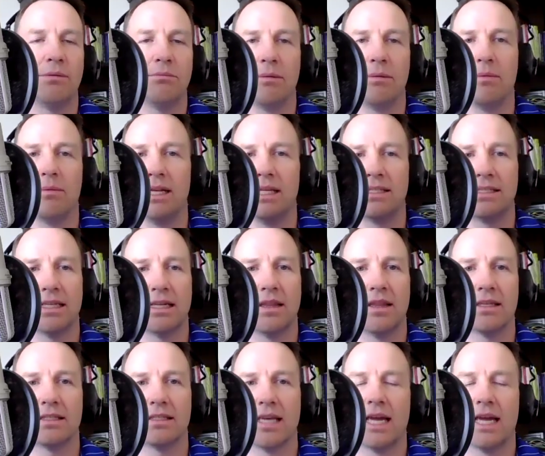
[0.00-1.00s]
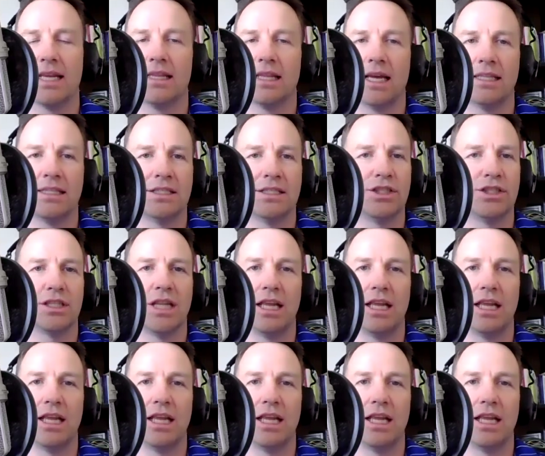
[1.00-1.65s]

hey, when my money's sitting on the sidelines,